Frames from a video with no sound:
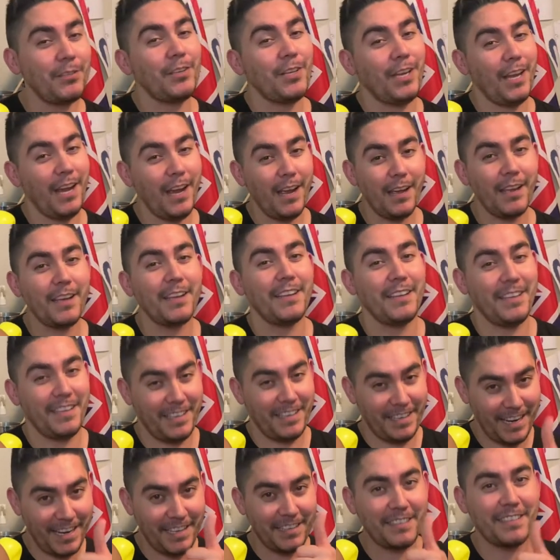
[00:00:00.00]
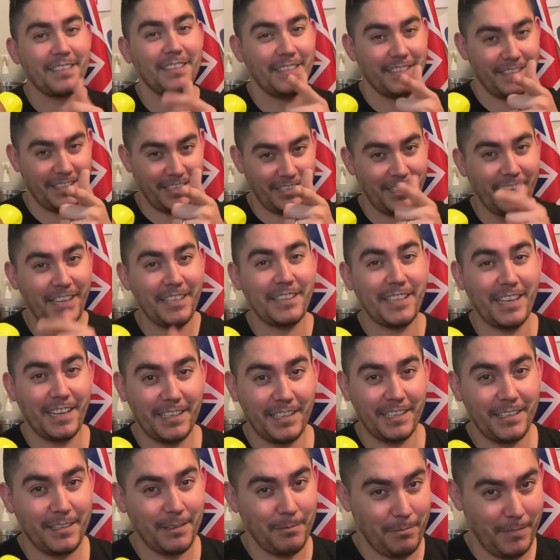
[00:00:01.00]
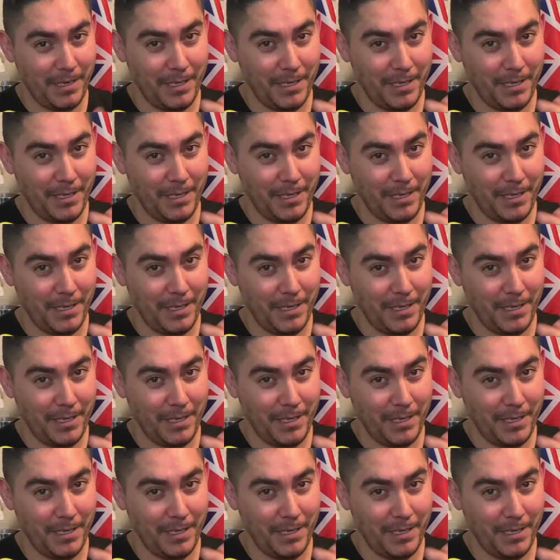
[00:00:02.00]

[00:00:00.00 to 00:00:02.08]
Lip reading: yeah, yes, you like that, me